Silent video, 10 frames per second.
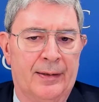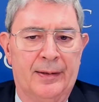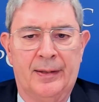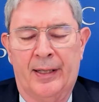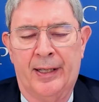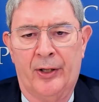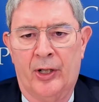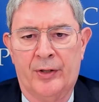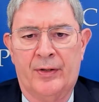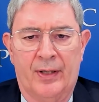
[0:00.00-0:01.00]
I
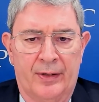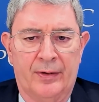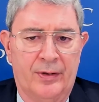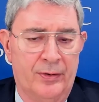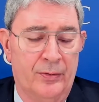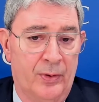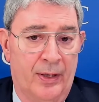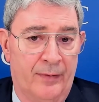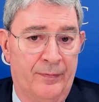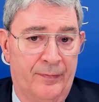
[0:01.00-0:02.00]
ought to
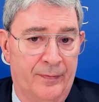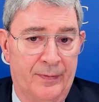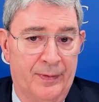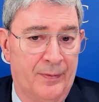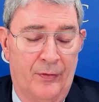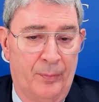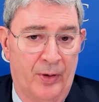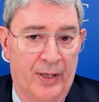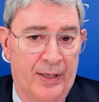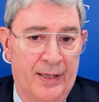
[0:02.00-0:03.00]
have
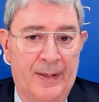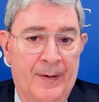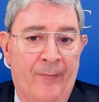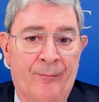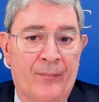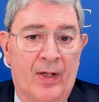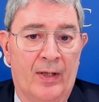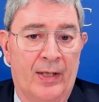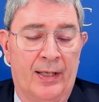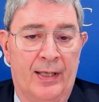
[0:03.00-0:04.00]
displayed,
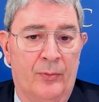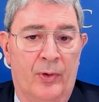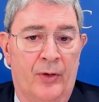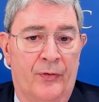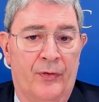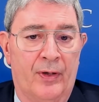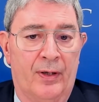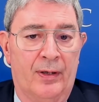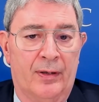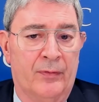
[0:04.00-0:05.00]
that it was
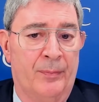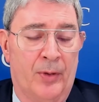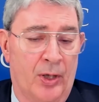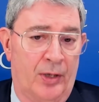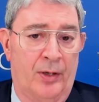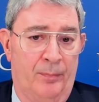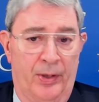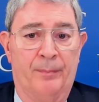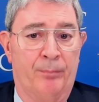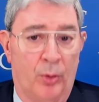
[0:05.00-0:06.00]
a
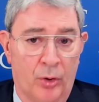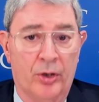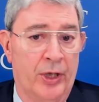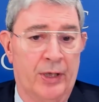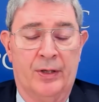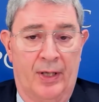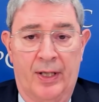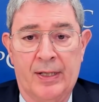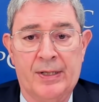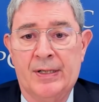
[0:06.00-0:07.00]
remarkably boring
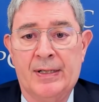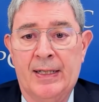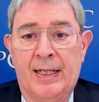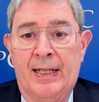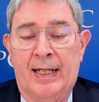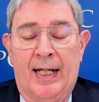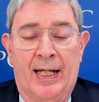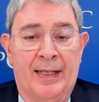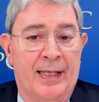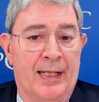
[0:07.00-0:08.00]
text
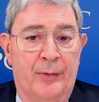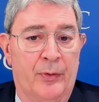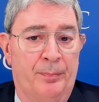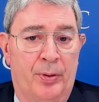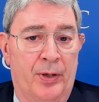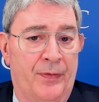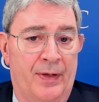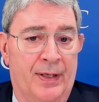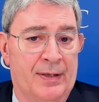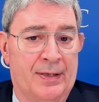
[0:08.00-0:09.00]
and that it would put
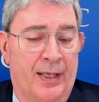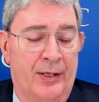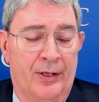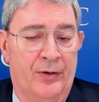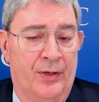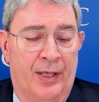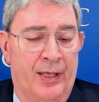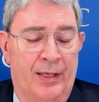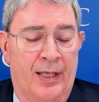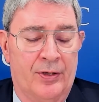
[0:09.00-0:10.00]
the entire
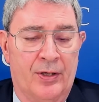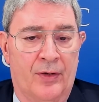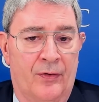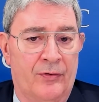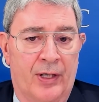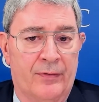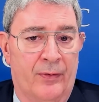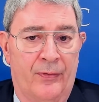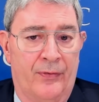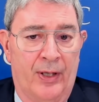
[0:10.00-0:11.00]
United Nations
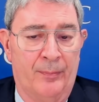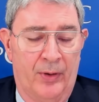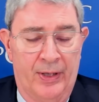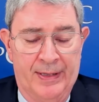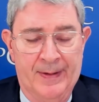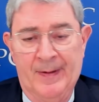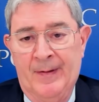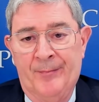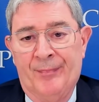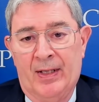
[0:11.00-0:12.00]
General Assembly
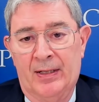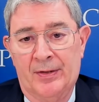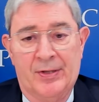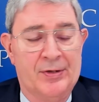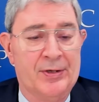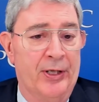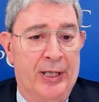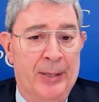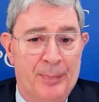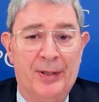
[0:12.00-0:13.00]
to sleep